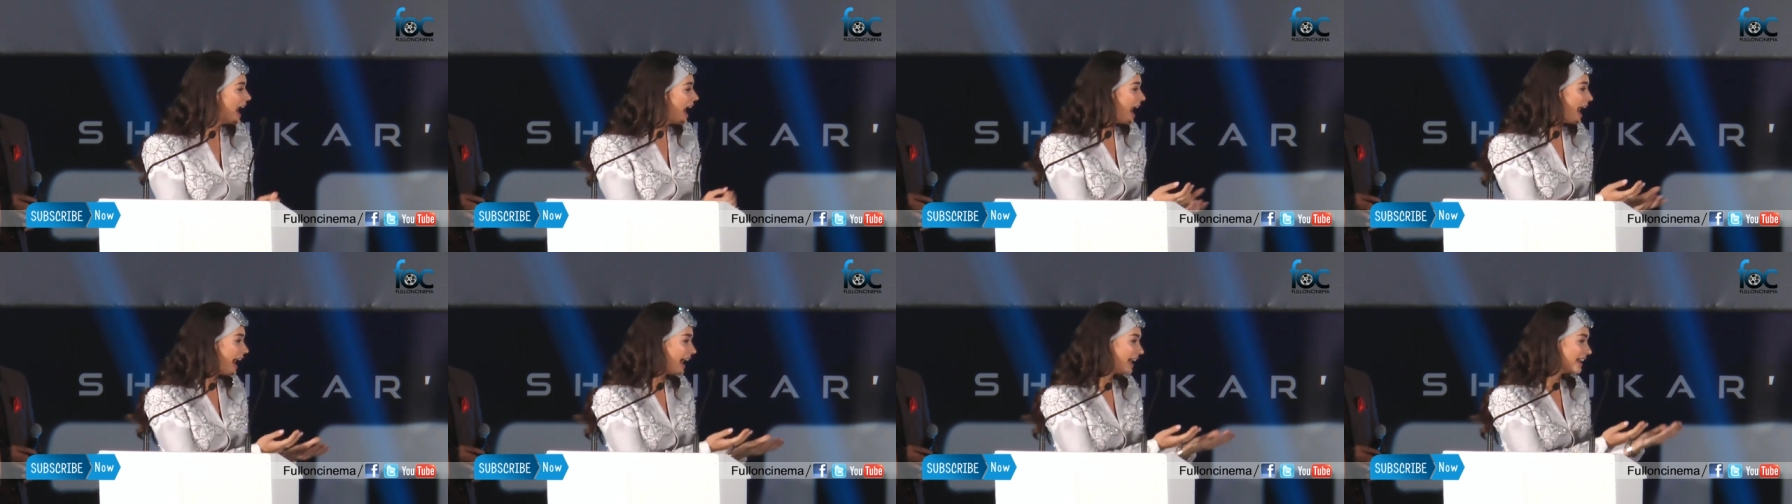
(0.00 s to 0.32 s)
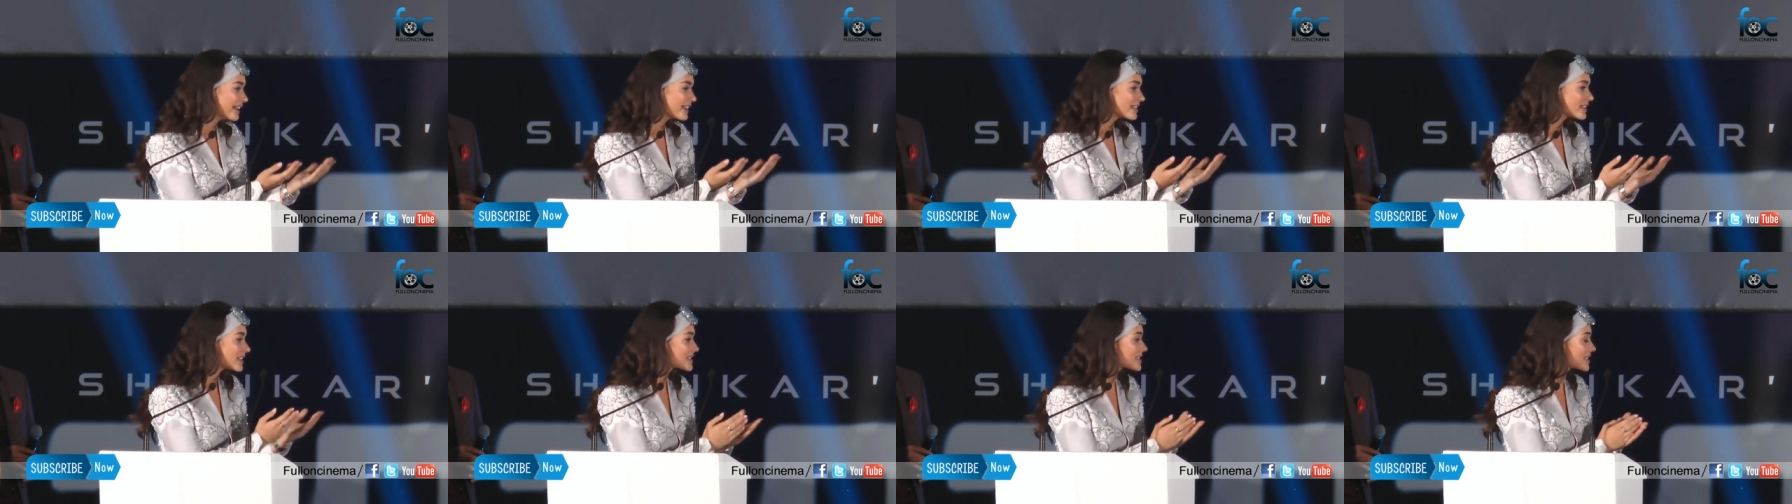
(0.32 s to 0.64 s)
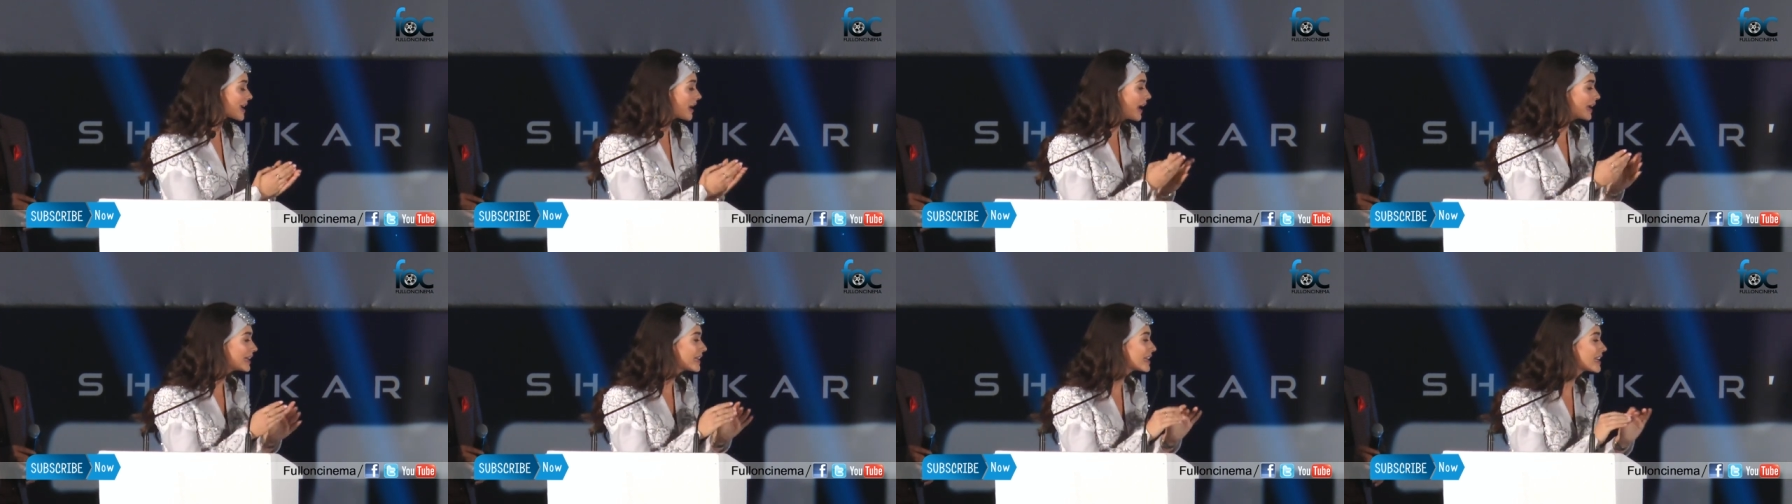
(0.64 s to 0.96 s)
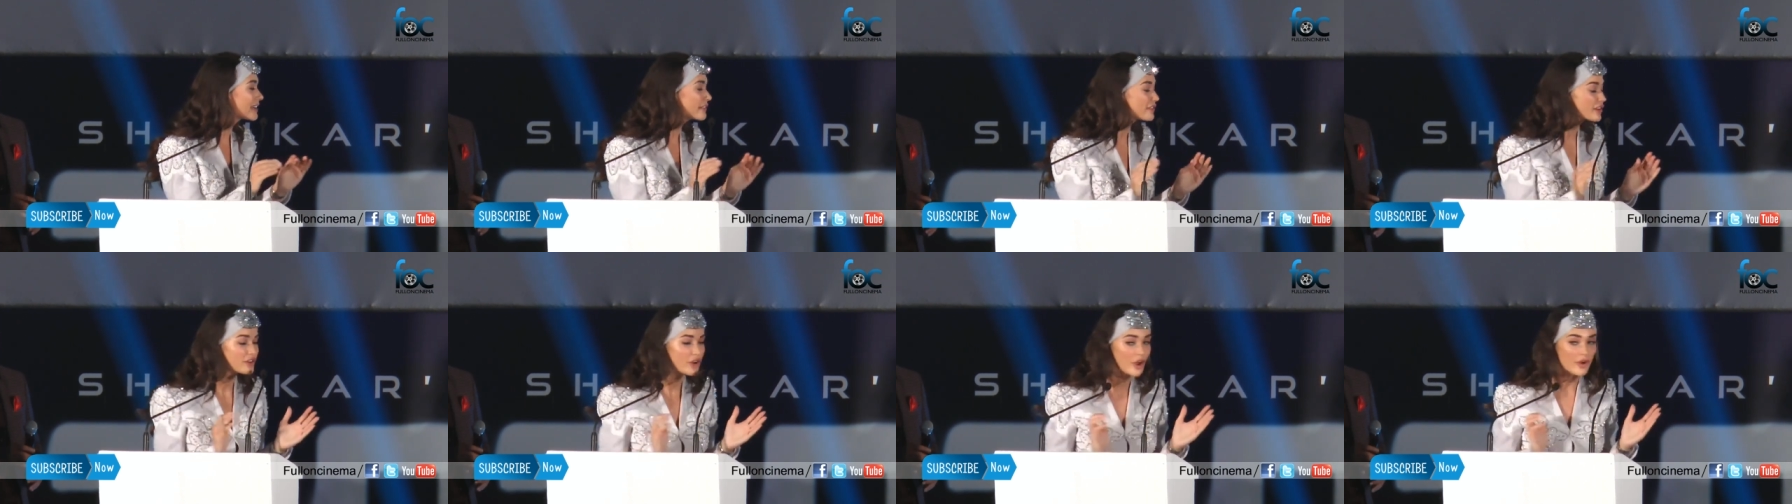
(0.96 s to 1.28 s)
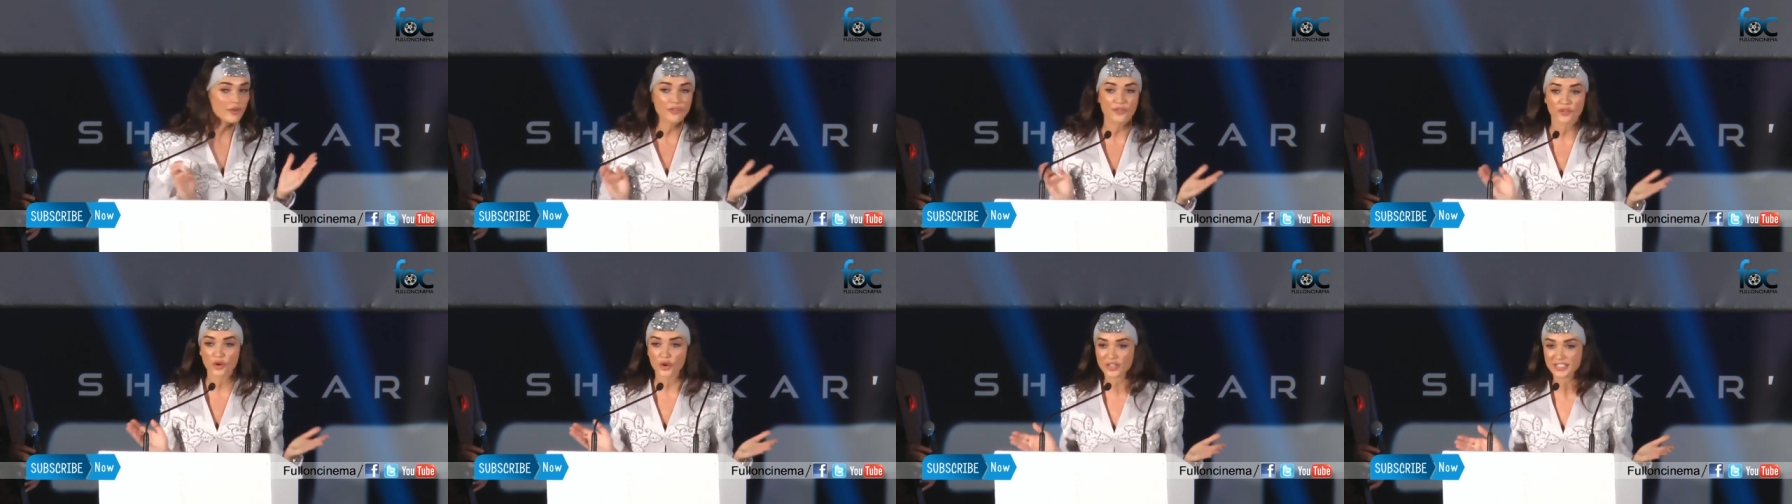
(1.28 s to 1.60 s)
And the, I didn't even know
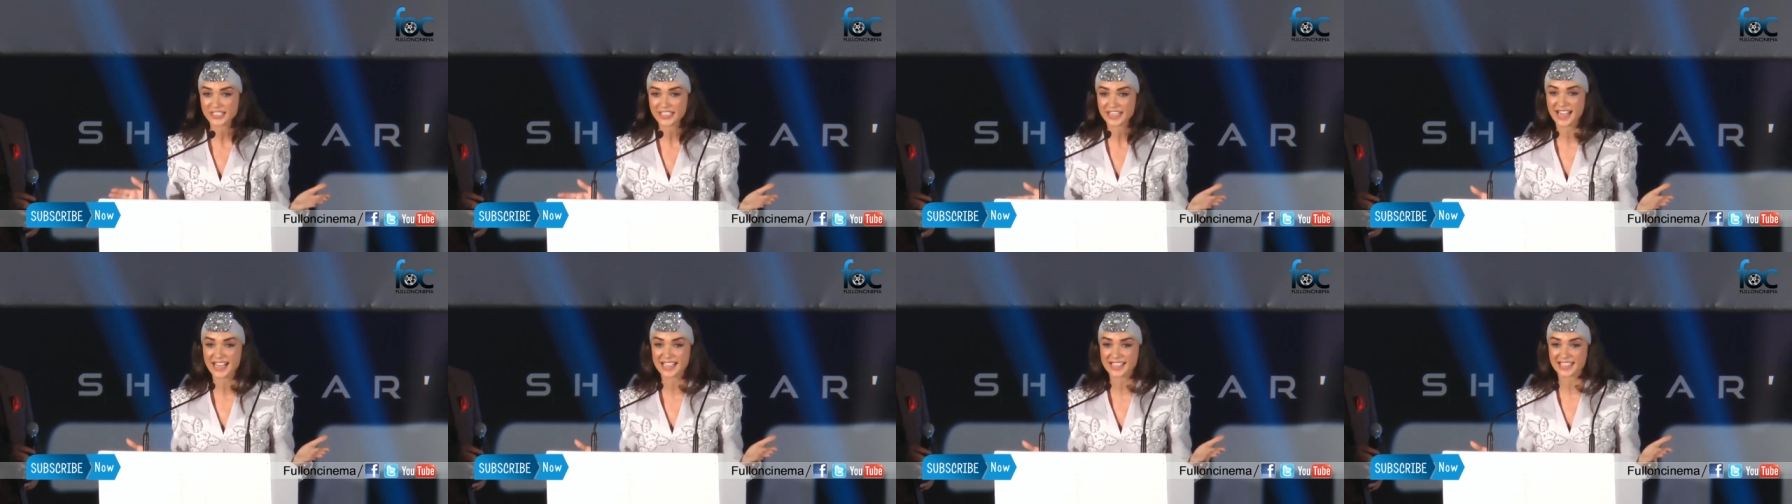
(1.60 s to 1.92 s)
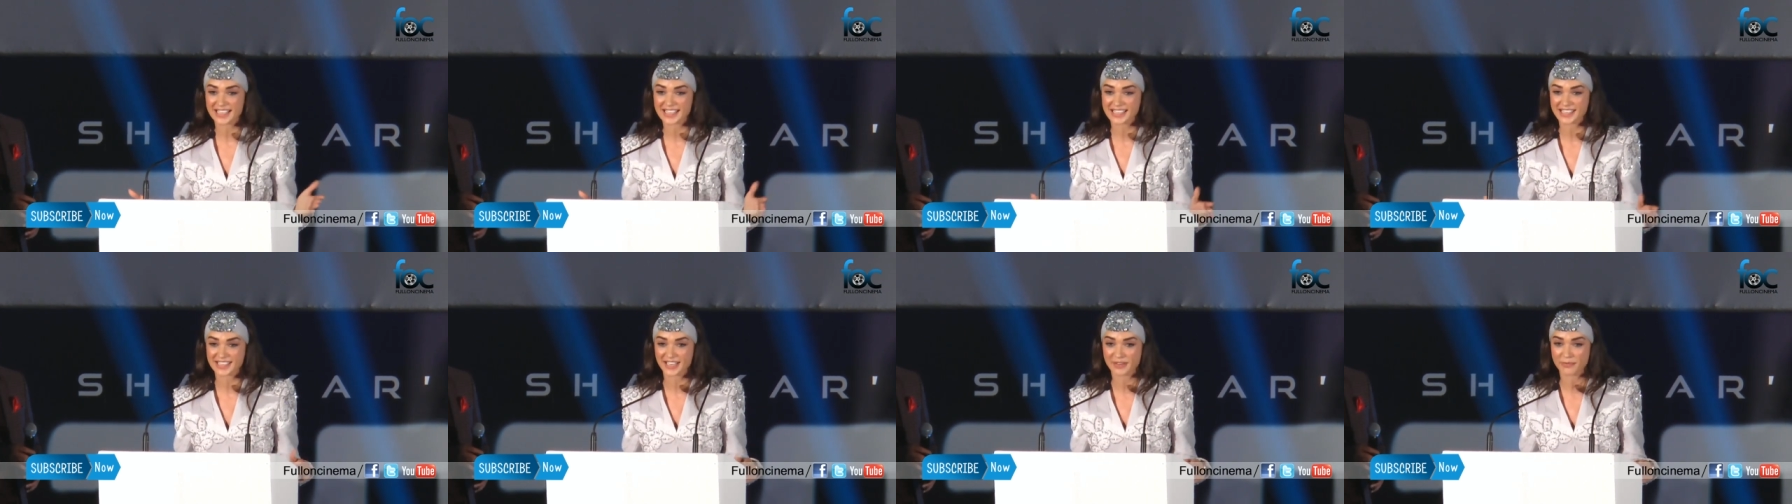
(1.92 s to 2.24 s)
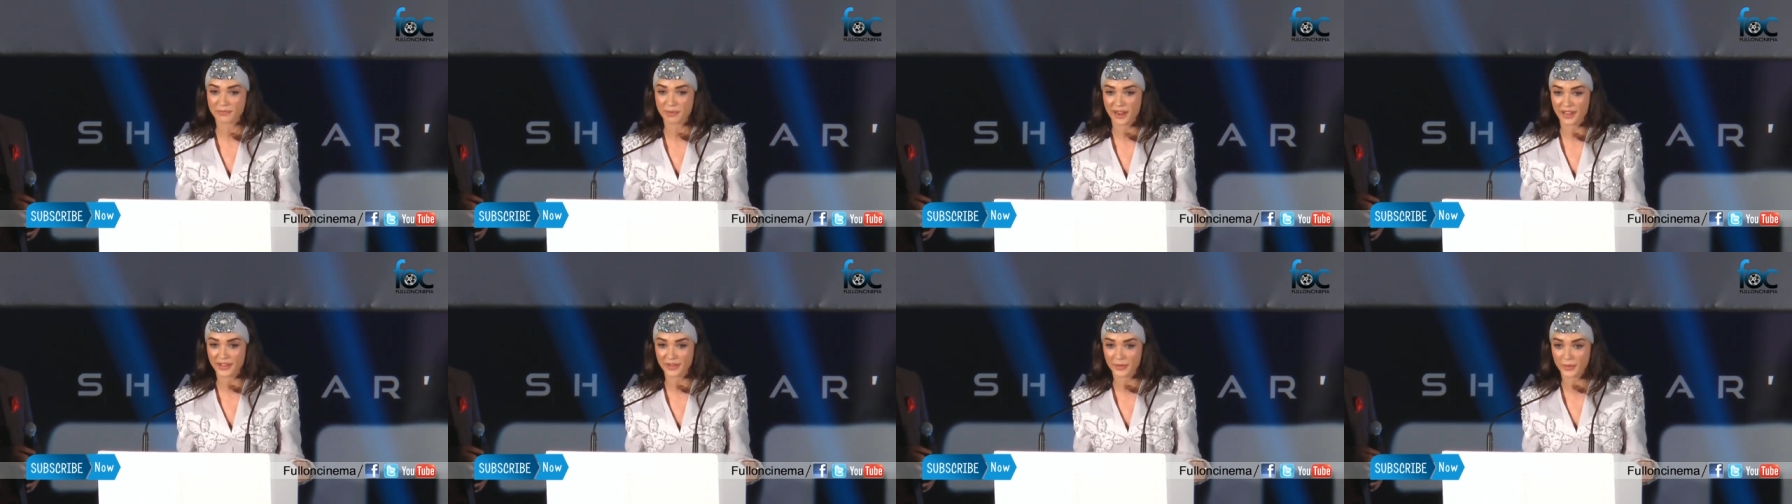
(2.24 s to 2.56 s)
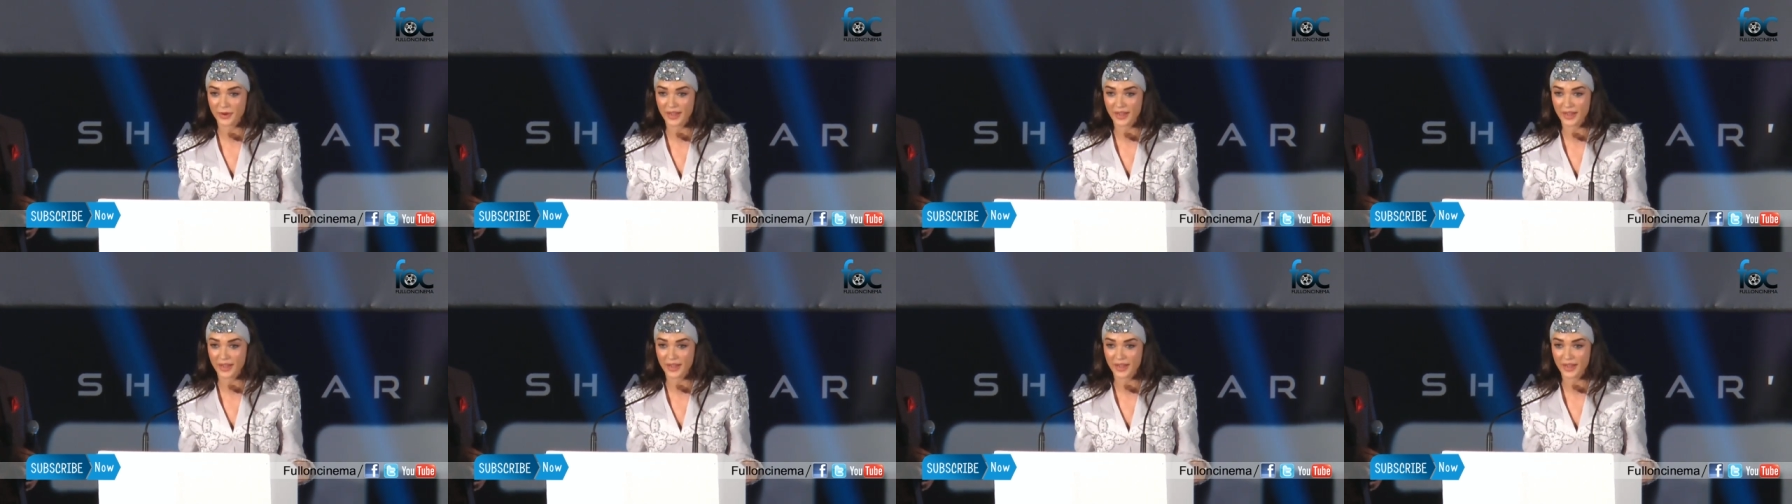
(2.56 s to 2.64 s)
4D existed, by the